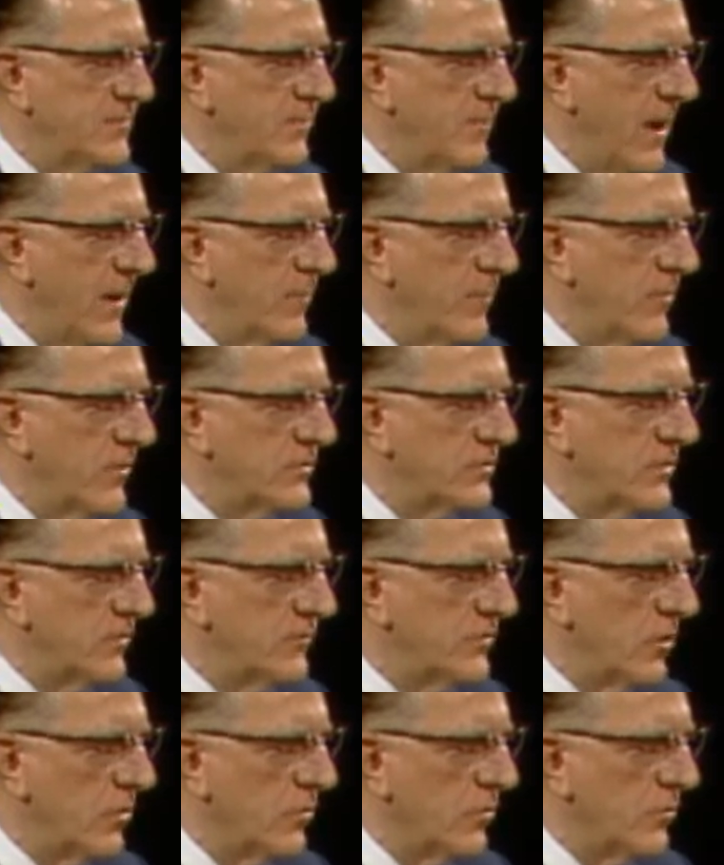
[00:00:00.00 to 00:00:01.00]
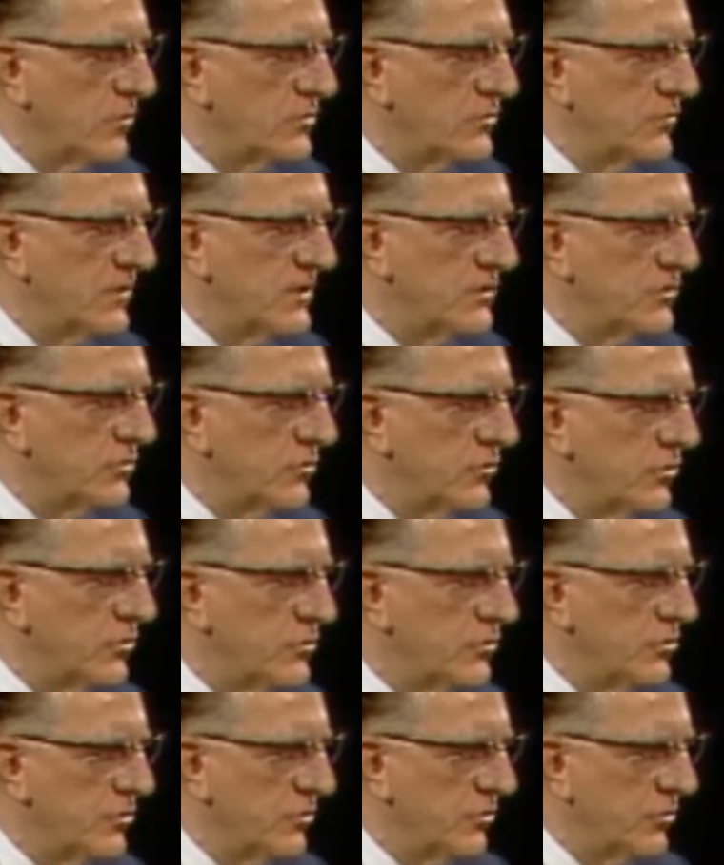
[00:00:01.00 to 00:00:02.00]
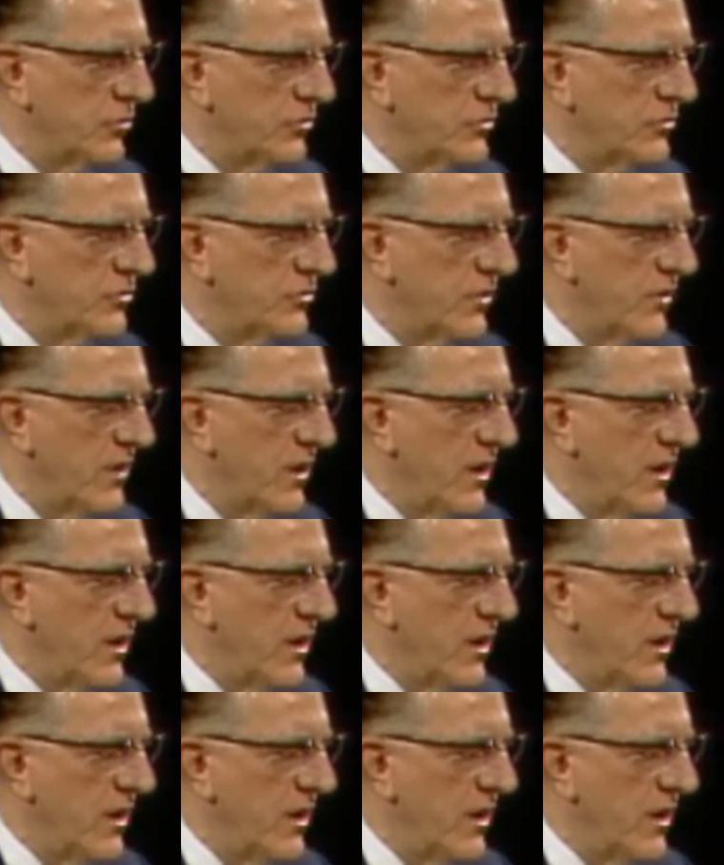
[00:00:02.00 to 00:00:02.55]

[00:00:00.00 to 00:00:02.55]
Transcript: members of the Lord's restored church,